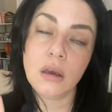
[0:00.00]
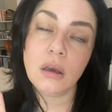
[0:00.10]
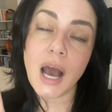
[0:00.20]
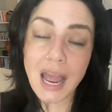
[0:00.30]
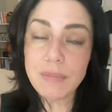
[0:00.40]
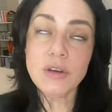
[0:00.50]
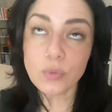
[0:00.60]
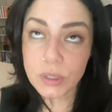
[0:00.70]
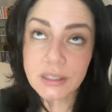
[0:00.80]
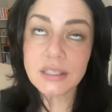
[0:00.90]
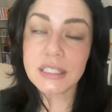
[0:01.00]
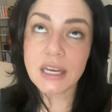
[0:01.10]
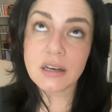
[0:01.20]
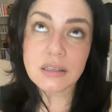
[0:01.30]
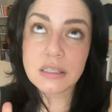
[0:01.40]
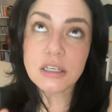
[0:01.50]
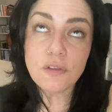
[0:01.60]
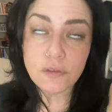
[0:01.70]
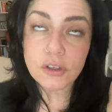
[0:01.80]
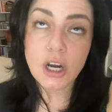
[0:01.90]
I'm in real estate and I still
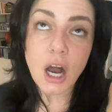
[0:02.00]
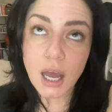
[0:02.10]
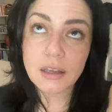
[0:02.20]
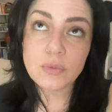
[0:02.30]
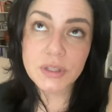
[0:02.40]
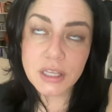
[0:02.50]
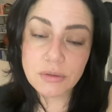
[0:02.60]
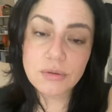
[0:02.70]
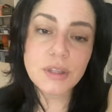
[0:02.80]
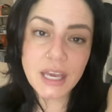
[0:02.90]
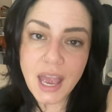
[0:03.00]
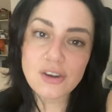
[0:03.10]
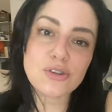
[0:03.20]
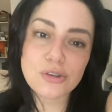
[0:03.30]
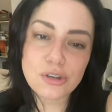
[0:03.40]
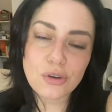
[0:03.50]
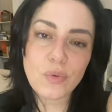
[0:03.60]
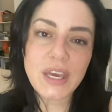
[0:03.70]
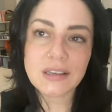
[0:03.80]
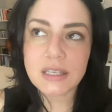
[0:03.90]
forgot when they threw the extra 2
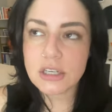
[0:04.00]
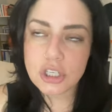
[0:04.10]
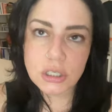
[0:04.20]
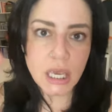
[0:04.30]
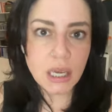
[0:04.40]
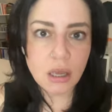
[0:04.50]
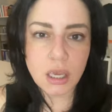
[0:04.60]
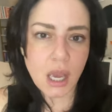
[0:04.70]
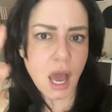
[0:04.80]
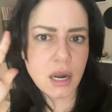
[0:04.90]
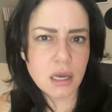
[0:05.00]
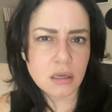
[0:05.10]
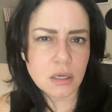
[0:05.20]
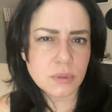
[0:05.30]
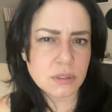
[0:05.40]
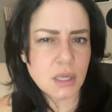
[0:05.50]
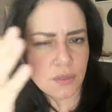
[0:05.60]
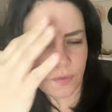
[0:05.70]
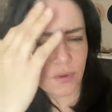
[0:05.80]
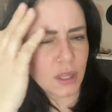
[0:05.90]
weeks. It just it kind of it was I
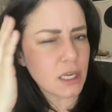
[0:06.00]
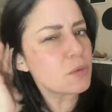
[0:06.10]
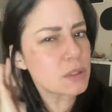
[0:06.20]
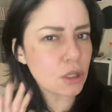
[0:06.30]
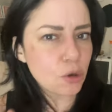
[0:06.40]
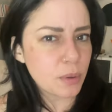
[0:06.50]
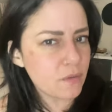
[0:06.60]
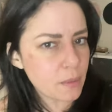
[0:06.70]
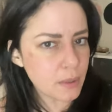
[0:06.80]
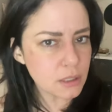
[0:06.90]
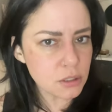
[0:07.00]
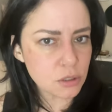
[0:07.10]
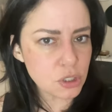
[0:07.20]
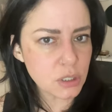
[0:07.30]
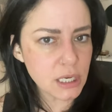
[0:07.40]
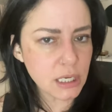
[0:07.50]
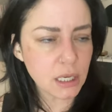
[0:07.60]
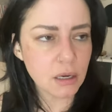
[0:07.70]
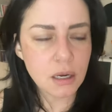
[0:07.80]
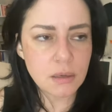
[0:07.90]
feel like it was a little bit of a mental trick
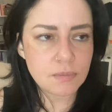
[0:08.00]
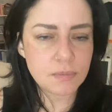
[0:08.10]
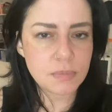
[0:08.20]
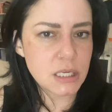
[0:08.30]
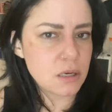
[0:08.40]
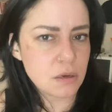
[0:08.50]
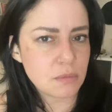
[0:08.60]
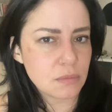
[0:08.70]
and I didn't